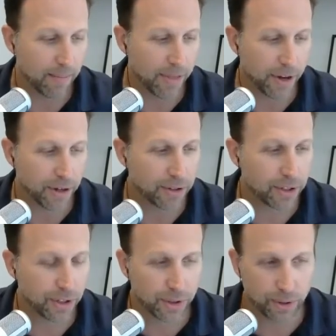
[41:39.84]

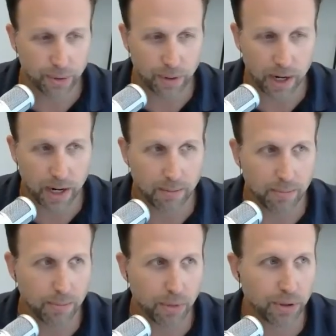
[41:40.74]
those who are
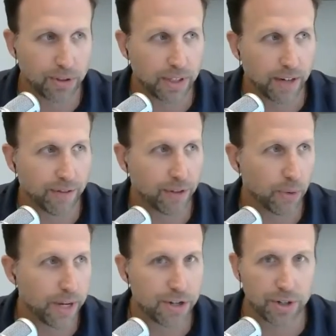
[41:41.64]
most
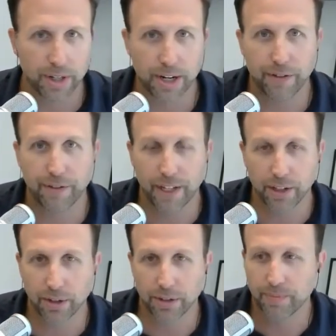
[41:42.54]
influential in our
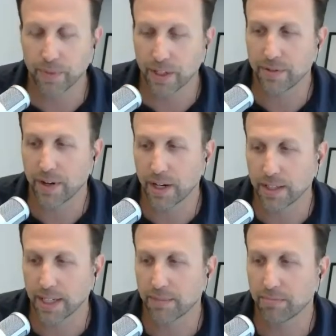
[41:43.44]
field, as far
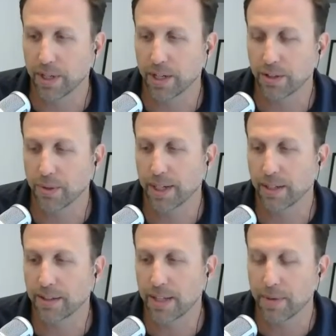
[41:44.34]
as
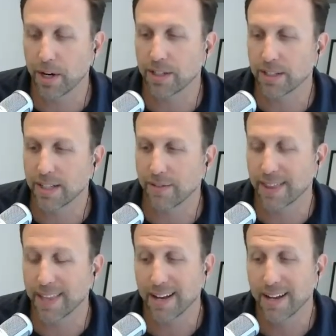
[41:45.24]
doing seminars and stuff
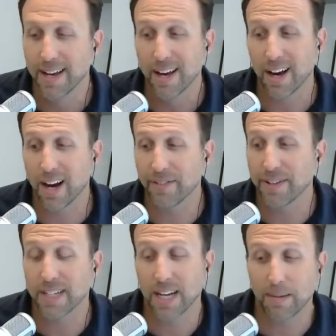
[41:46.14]
like that,
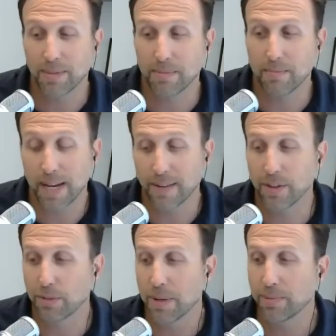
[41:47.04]
oftentimes many of
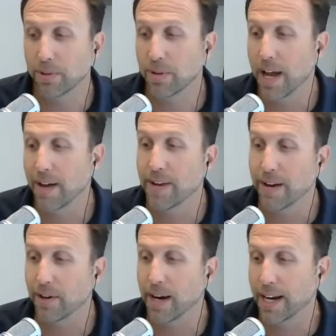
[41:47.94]
those people have
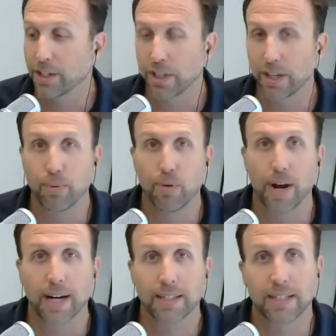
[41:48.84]
never actually
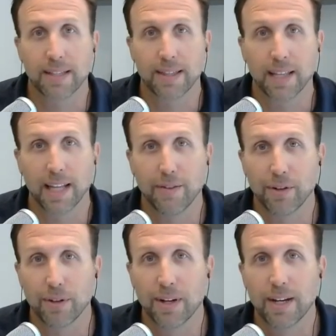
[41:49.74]
practiced at the
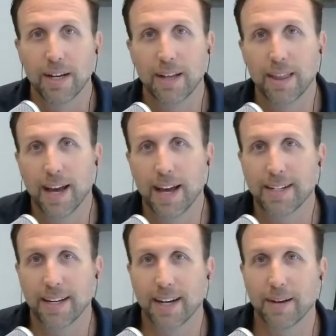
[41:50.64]
level
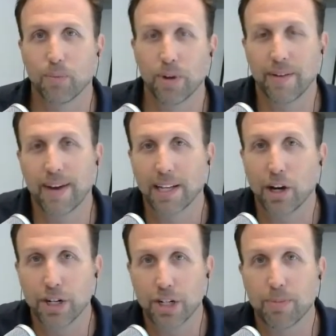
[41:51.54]
that where they've had
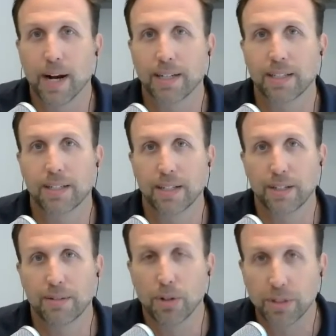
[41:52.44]
larger
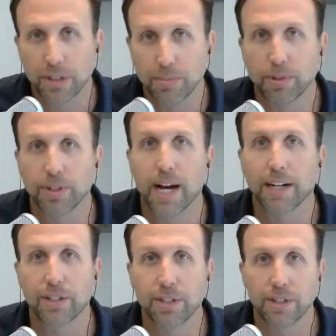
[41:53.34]
practices, multiple
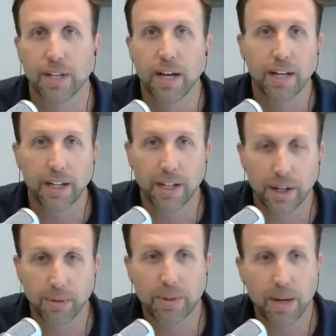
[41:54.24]
doctors,
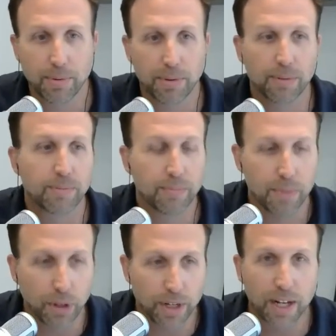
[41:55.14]
a couple $1
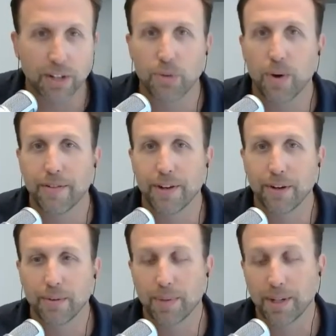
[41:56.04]
million in
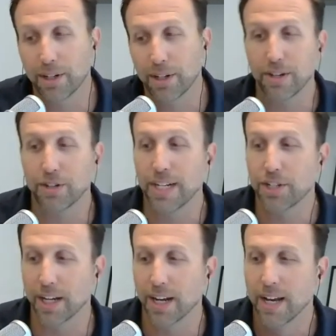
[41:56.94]
revenue, but they're
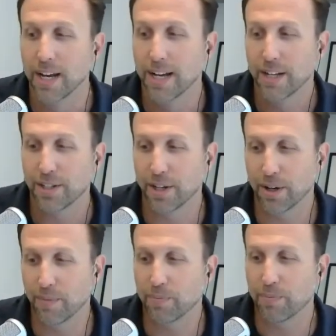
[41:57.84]
teaching.
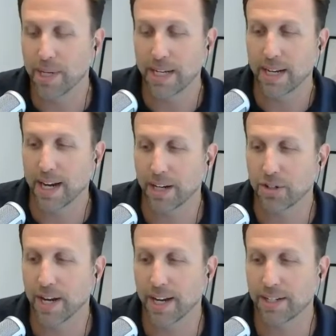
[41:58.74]
So Pete and I are
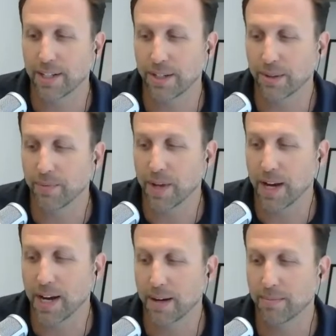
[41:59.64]
trying to
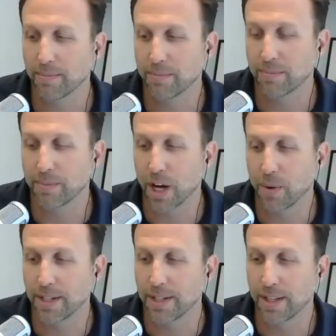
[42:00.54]

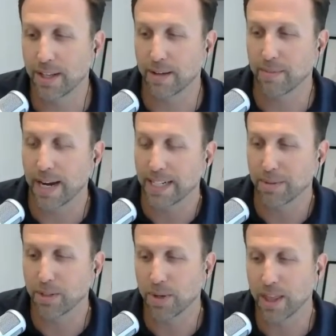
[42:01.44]
go into the
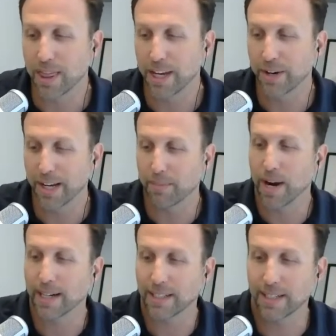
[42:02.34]
idea between theory and
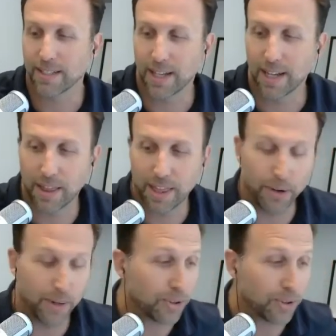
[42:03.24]
practice, and theory is